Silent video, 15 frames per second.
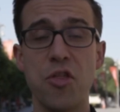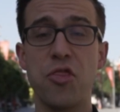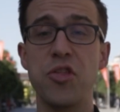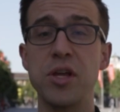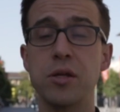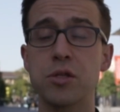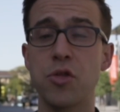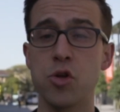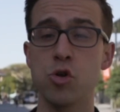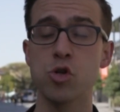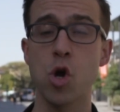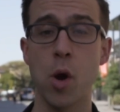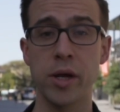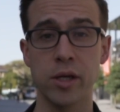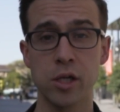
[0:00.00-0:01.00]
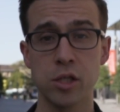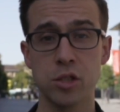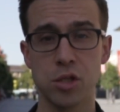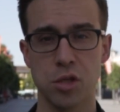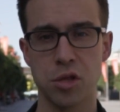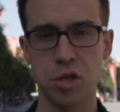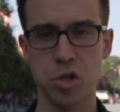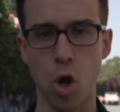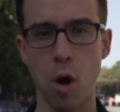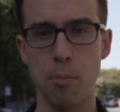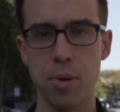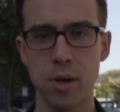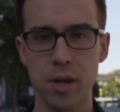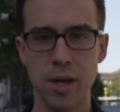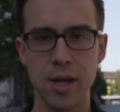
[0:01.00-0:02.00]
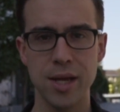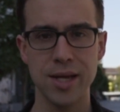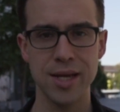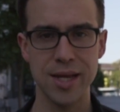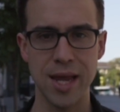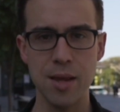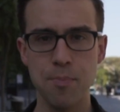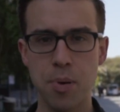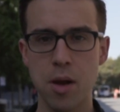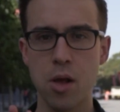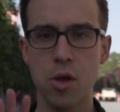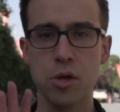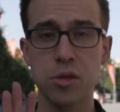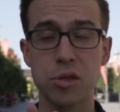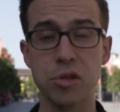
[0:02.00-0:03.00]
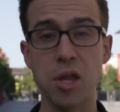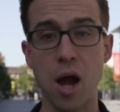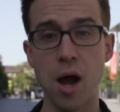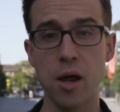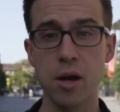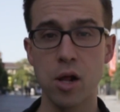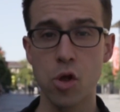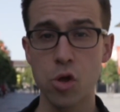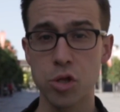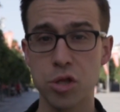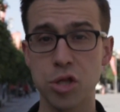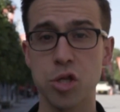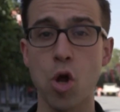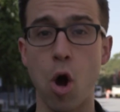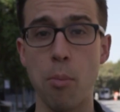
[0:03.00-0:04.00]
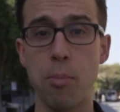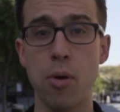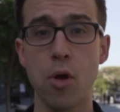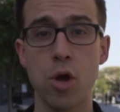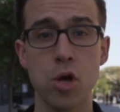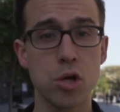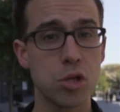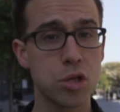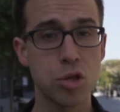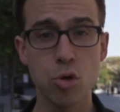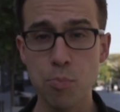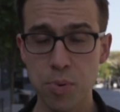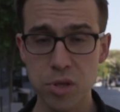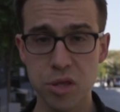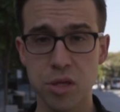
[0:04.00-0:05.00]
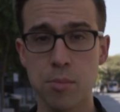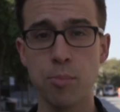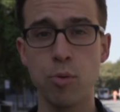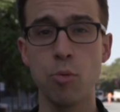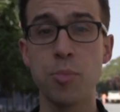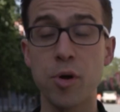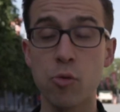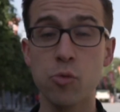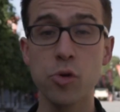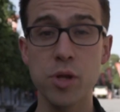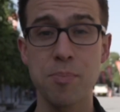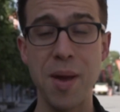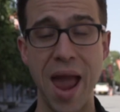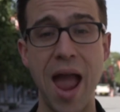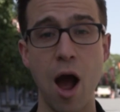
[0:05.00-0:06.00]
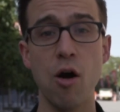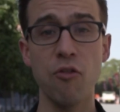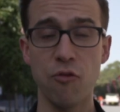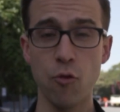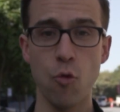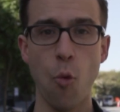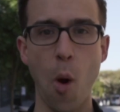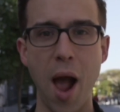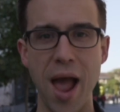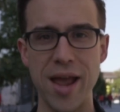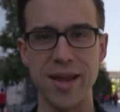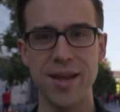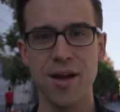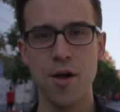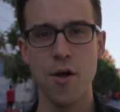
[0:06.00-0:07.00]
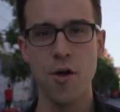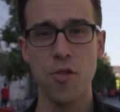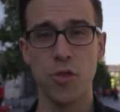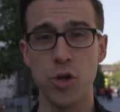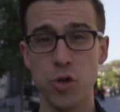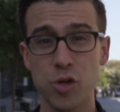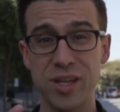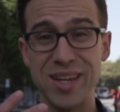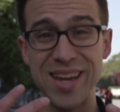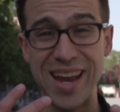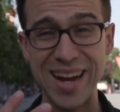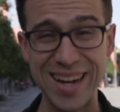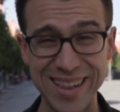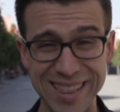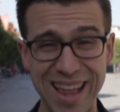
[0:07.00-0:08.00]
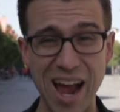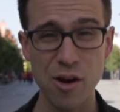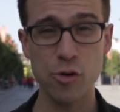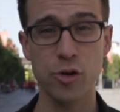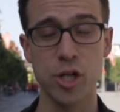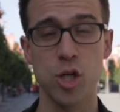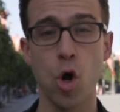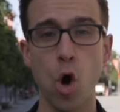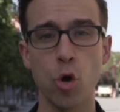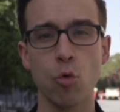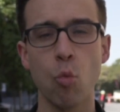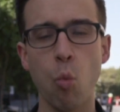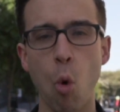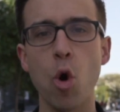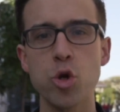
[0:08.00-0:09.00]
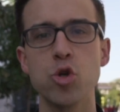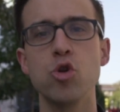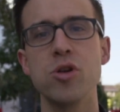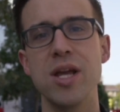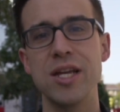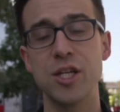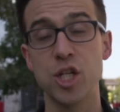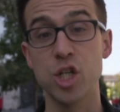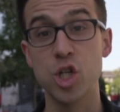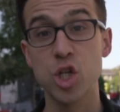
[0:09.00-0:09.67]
things that you're going to stop. Keep, start, stop. Super simple, but a really powerful way that you can get clarity on what you need to